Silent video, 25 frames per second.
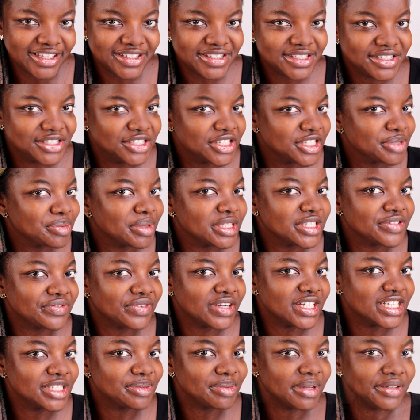you see just
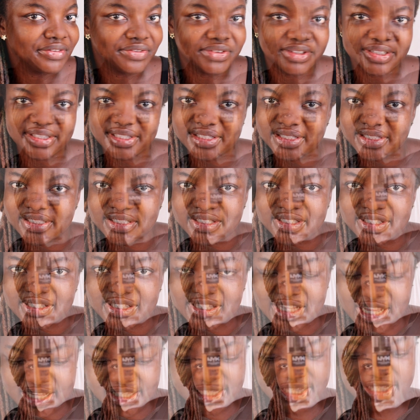mattifies my face?
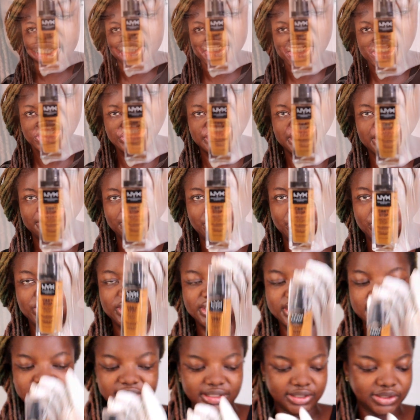The foundation I'm
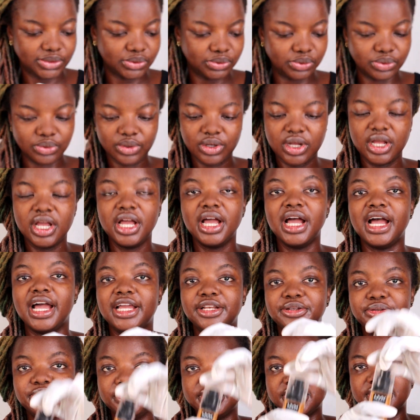using. So I
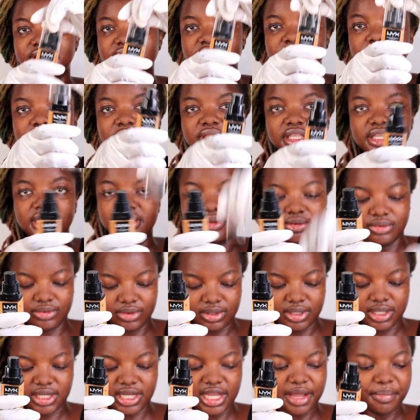do the same thing
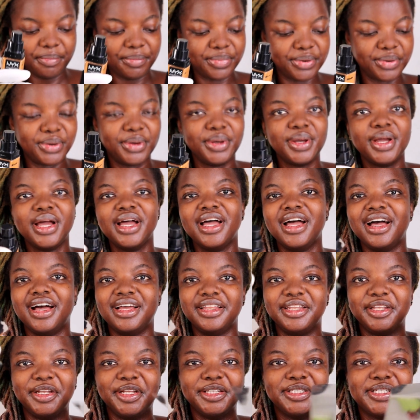on cap
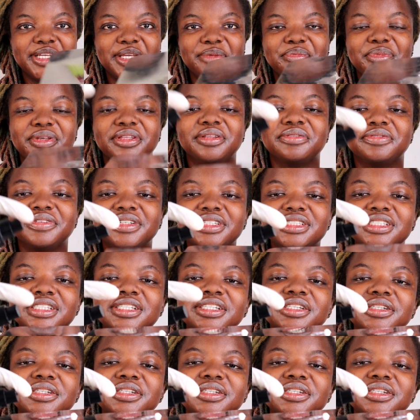and then take a bit.